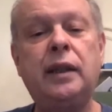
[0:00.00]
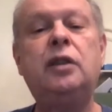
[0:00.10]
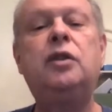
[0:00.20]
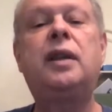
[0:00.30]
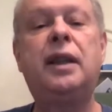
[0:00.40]

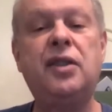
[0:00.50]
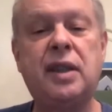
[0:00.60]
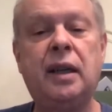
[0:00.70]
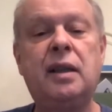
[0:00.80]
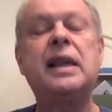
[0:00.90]
into their
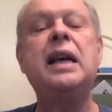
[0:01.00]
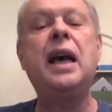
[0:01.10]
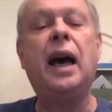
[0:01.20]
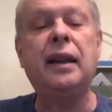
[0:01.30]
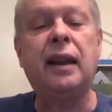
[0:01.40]
sails
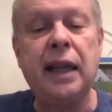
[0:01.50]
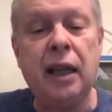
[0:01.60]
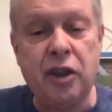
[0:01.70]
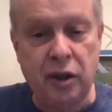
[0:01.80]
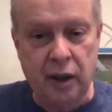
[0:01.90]
on their
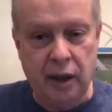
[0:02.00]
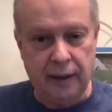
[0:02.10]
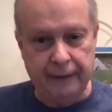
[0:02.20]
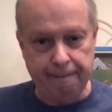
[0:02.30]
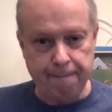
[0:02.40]
journey,
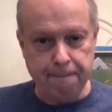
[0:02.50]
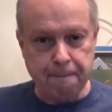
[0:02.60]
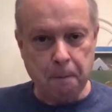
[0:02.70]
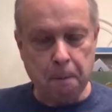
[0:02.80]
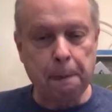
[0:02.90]

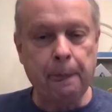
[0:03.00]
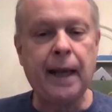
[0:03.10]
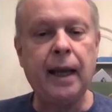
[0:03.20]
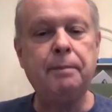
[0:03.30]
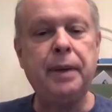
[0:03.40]

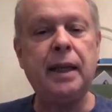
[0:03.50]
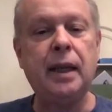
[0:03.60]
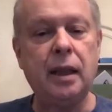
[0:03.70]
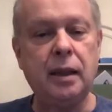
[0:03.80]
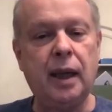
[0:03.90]
and be
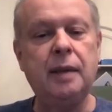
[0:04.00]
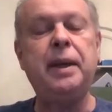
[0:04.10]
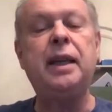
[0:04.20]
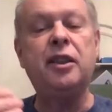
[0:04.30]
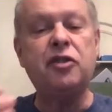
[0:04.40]
an, and be
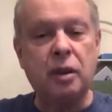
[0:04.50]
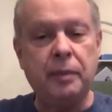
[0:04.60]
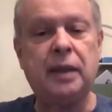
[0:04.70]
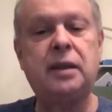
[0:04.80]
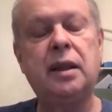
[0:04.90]
an
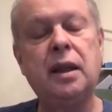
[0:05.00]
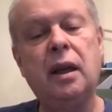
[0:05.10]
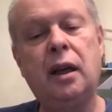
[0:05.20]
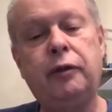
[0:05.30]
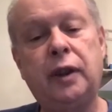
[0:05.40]
instrument
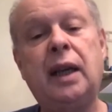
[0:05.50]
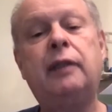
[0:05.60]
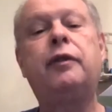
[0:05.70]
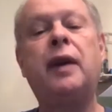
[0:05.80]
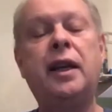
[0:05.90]
of
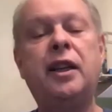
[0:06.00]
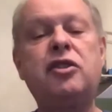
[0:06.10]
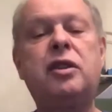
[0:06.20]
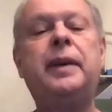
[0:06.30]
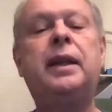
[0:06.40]
love, an
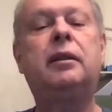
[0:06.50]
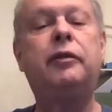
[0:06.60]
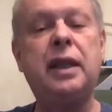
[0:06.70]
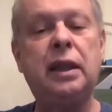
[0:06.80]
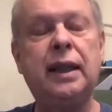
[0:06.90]
instrument of
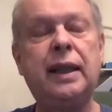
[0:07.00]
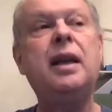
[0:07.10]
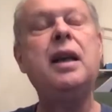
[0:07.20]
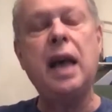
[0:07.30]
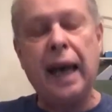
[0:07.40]
healing,
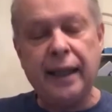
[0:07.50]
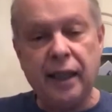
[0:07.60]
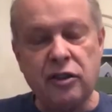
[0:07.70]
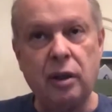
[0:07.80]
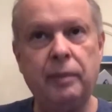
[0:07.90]
an
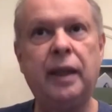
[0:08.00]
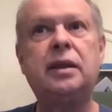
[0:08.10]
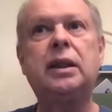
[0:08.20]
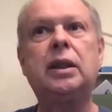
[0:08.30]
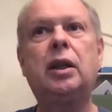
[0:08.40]
instrument
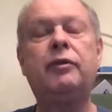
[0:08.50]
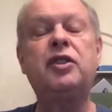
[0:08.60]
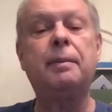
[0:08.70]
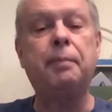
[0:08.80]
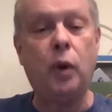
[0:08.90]
of
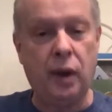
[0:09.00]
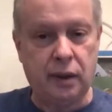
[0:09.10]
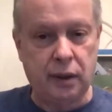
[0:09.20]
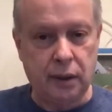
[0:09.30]
support?